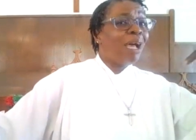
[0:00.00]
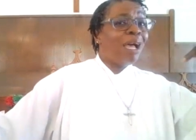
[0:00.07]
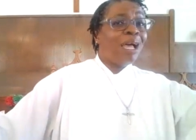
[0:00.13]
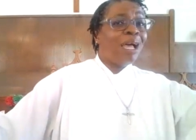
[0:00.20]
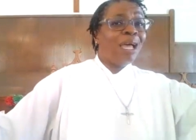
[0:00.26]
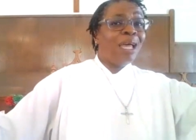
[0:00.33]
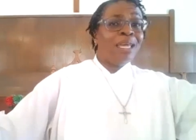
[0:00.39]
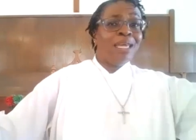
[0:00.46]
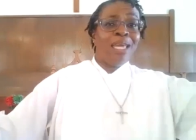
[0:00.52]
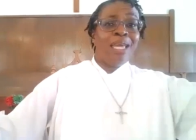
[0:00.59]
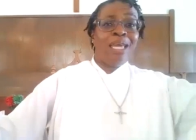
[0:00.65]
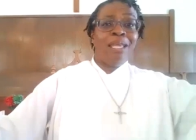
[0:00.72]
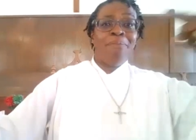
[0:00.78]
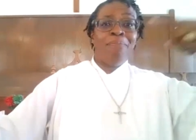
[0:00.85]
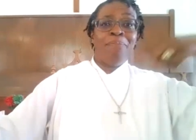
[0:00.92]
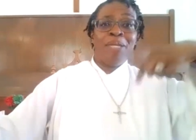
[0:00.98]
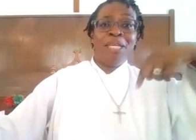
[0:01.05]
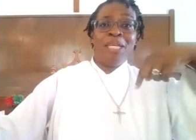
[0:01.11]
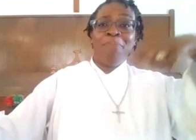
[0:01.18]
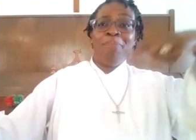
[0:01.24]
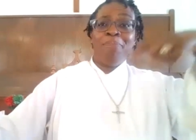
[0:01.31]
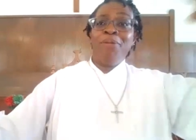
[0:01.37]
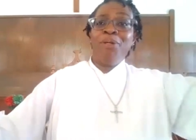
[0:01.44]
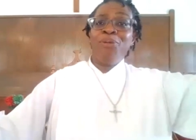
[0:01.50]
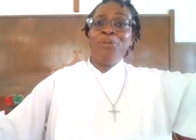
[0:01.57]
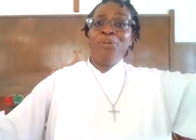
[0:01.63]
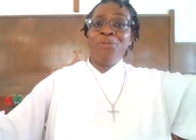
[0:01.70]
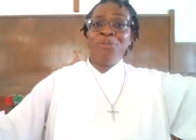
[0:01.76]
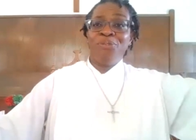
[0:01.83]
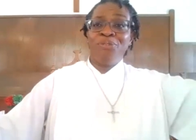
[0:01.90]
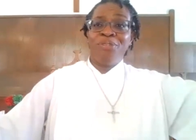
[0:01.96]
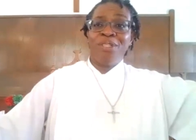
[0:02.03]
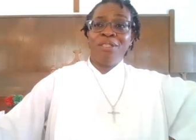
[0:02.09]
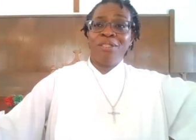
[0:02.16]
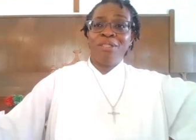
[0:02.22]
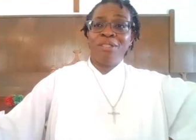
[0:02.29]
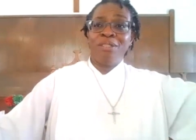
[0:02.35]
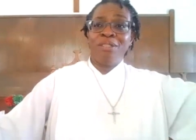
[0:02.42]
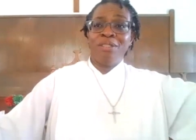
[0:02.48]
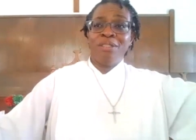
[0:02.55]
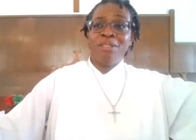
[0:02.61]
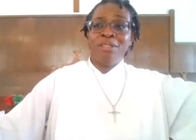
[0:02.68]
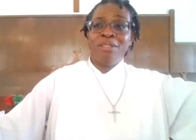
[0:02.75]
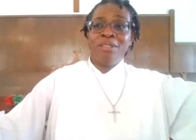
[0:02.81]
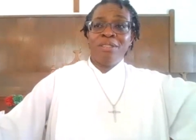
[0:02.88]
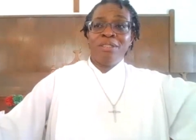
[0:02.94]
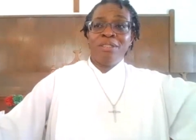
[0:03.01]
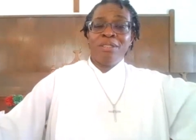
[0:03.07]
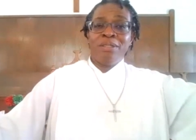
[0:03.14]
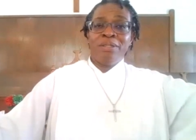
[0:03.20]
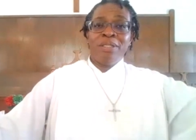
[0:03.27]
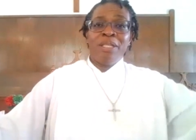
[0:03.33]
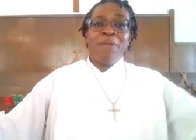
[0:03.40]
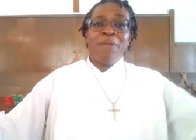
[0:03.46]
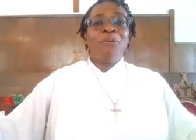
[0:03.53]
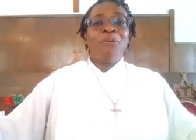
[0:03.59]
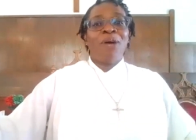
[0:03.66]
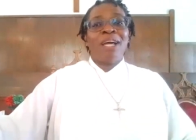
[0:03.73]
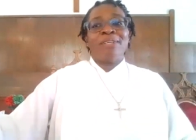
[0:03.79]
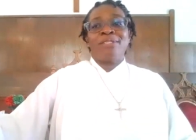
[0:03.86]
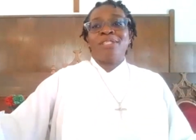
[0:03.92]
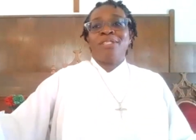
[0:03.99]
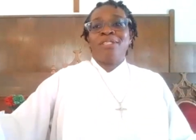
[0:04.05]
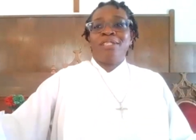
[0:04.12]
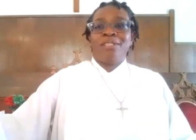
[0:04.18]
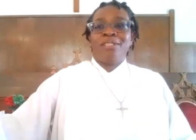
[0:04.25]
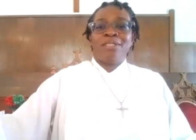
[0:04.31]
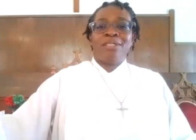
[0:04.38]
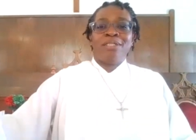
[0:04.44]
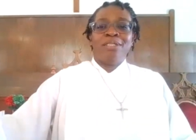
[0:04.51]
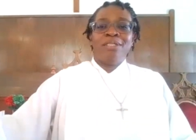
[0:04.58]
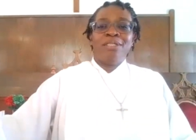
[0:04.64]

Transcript: I can be moved. But watch this.